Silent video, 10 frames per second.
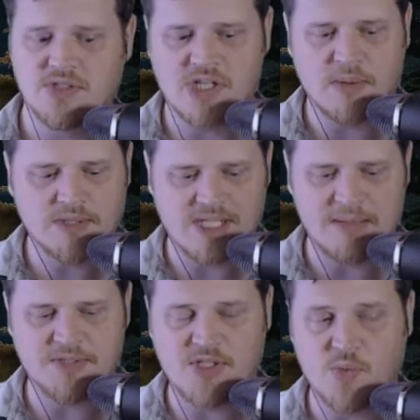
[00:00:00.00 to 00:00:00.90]
Star Wars
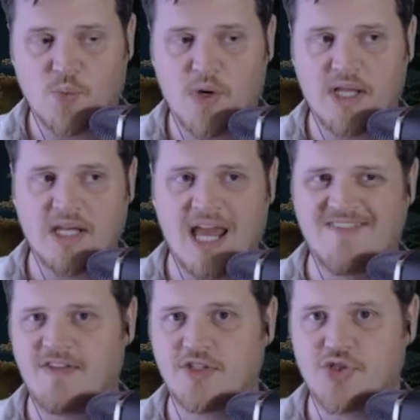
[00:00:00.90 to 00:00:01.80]
Episode 1
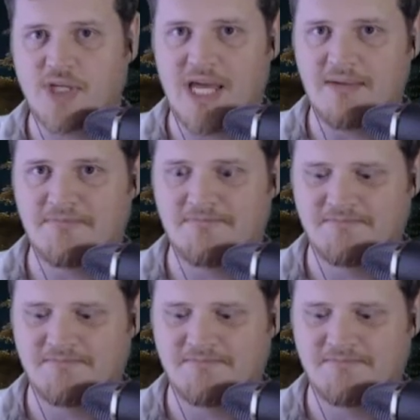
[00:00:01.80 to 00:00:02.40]
adventure game.